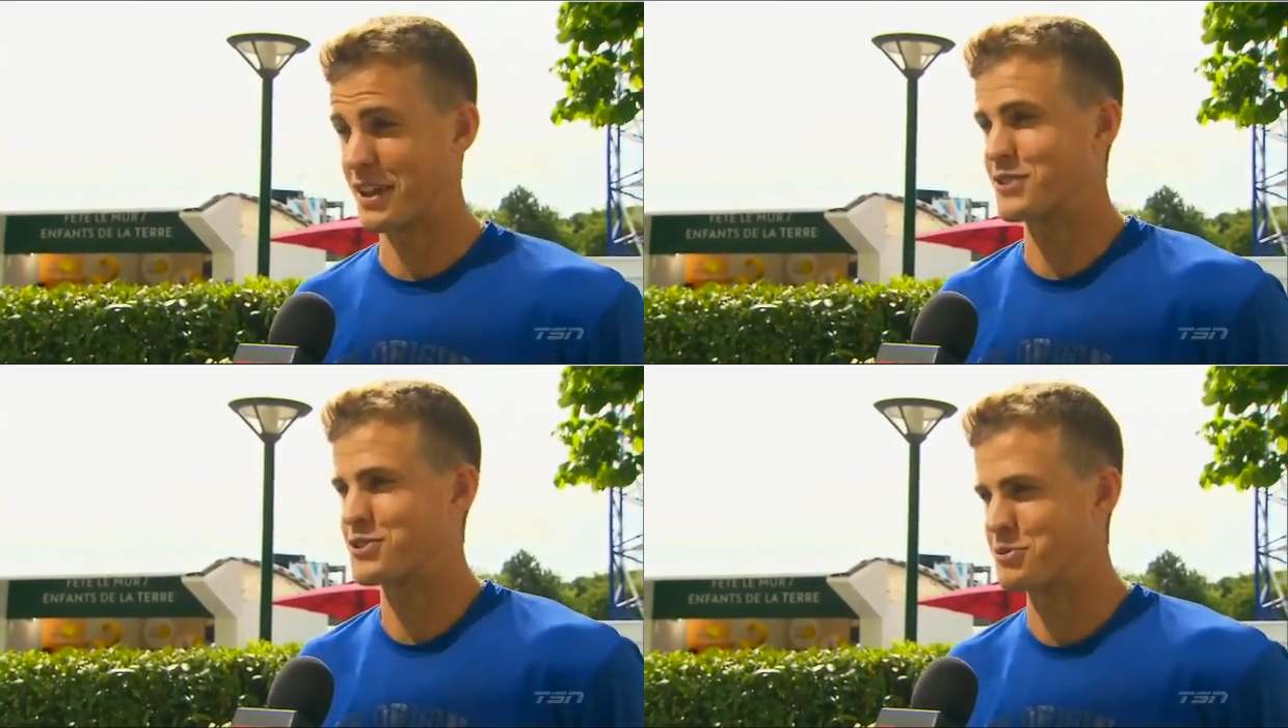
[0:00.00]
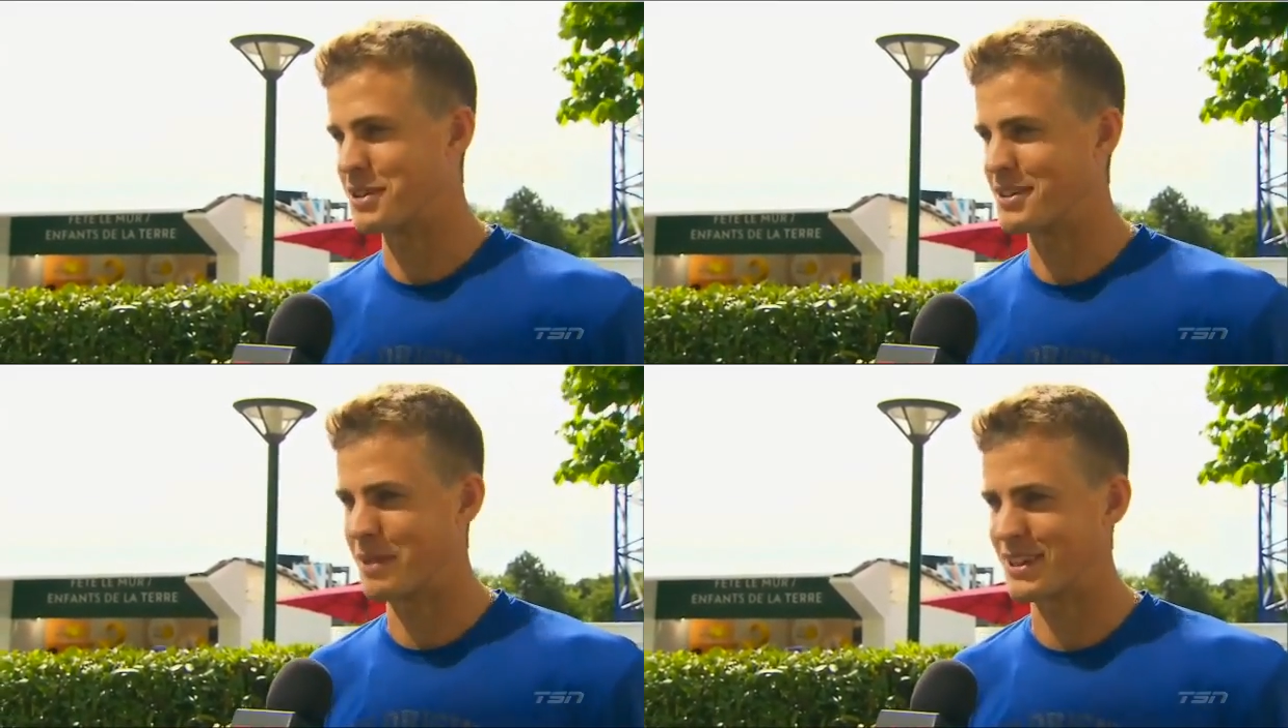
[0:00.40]
that it should
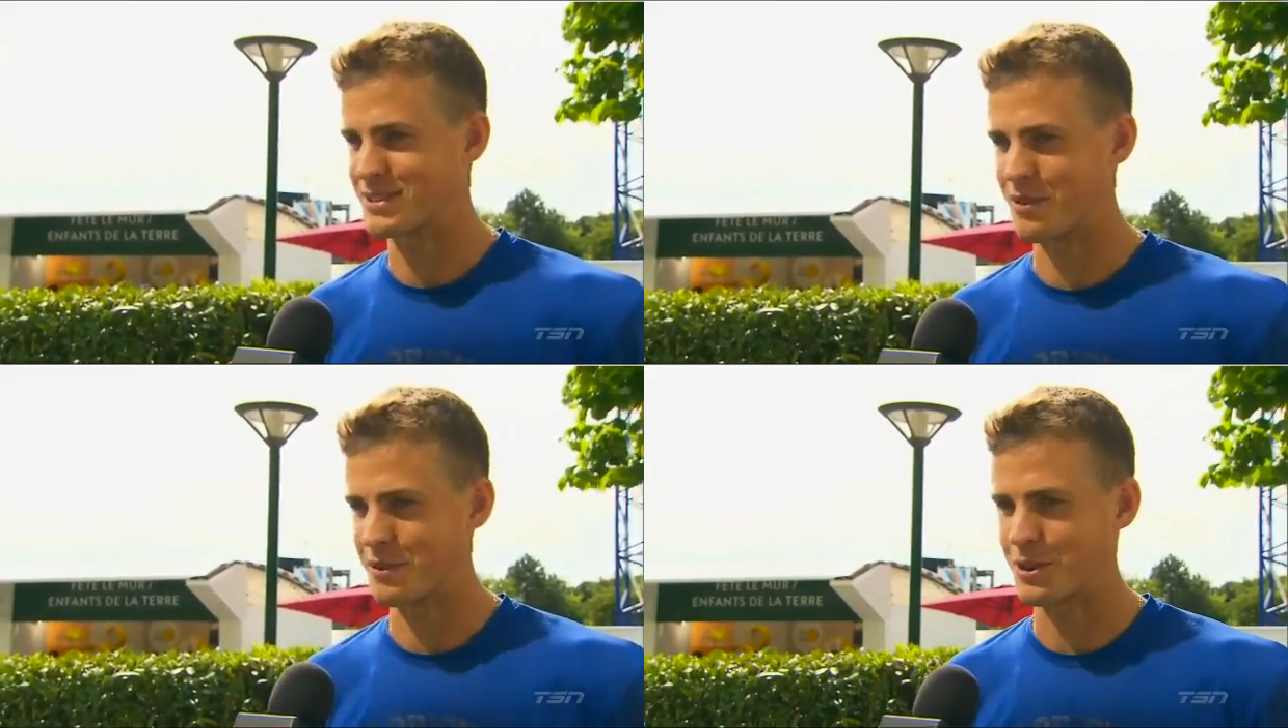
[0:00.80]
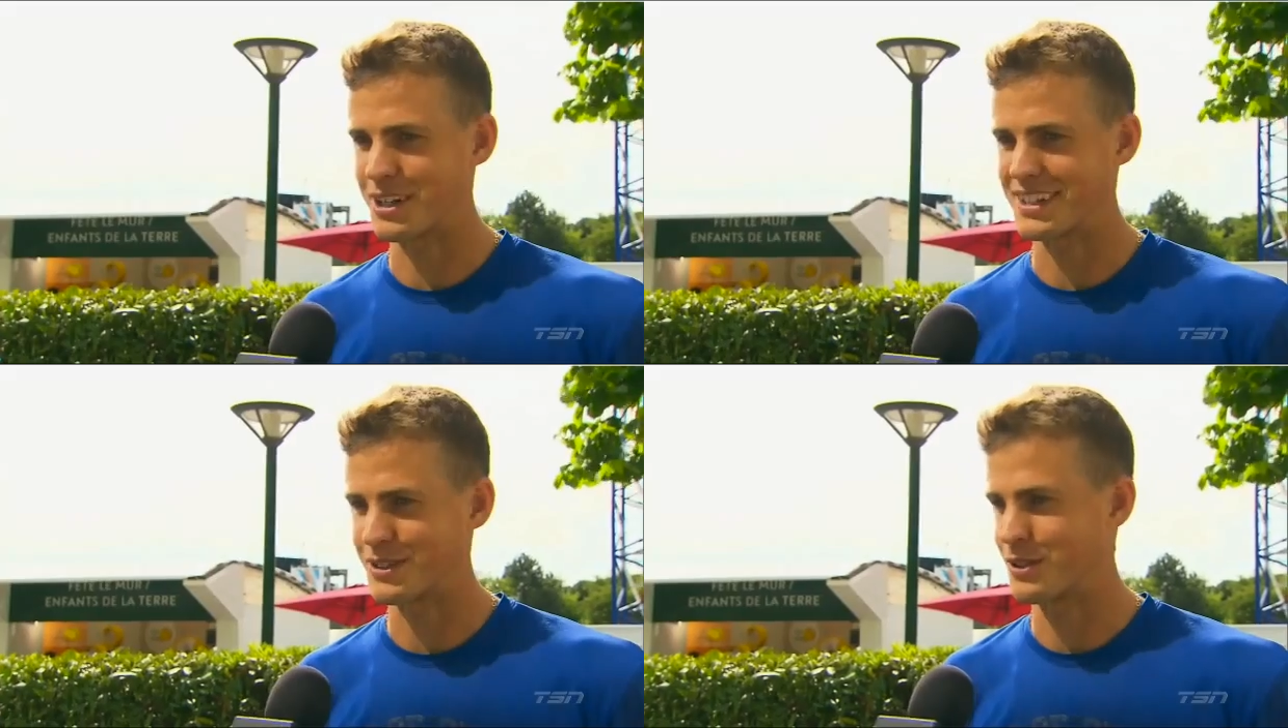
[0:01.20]
be best of
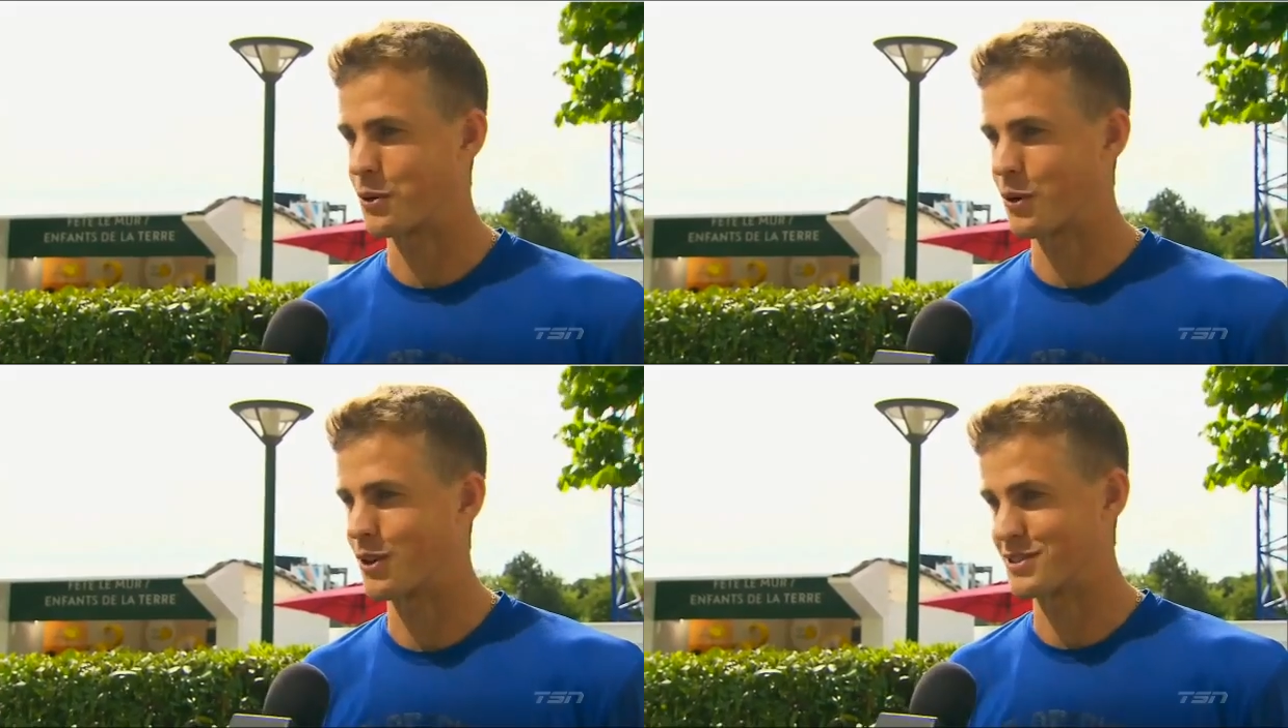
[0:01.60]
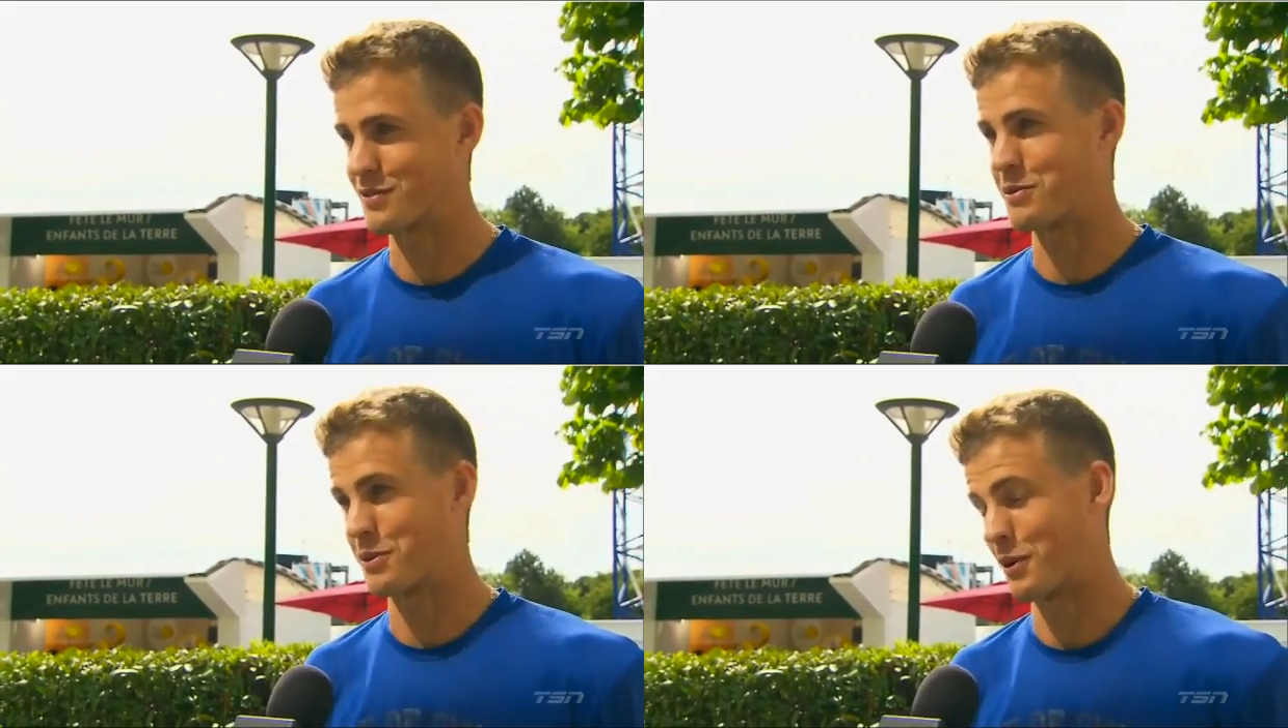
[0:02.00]
three until the quarters
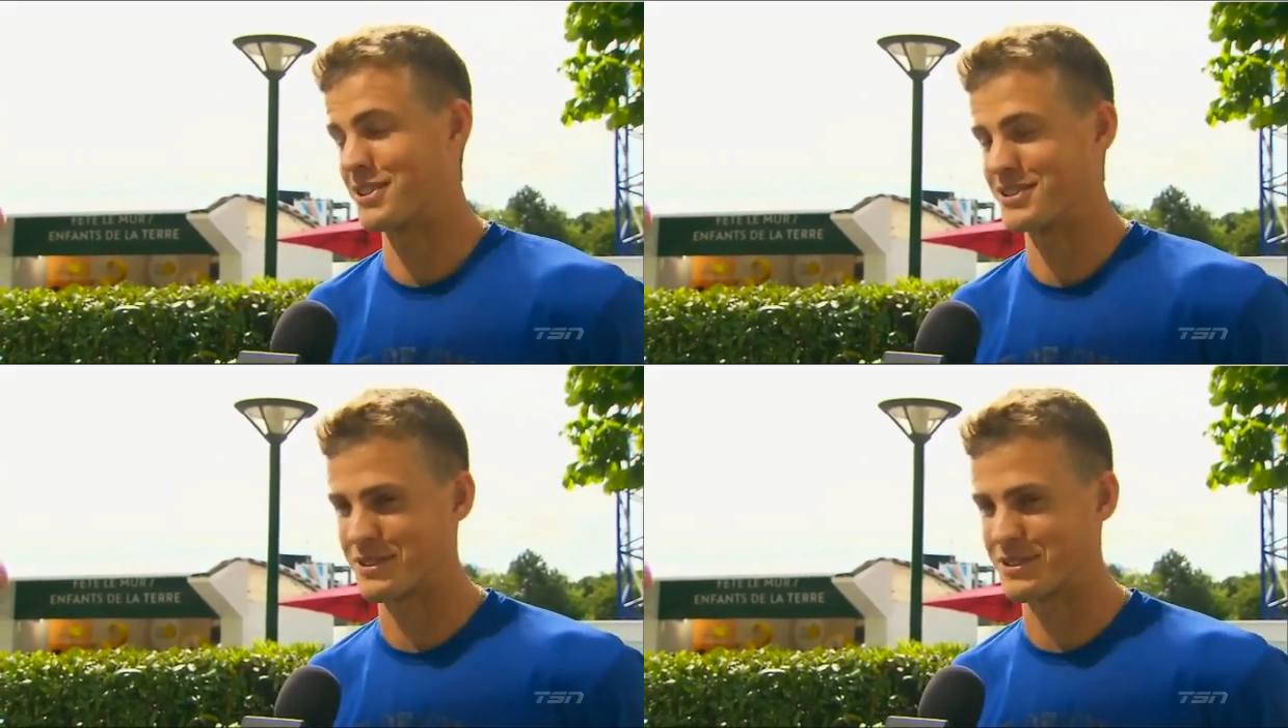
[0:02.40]
and from quarters.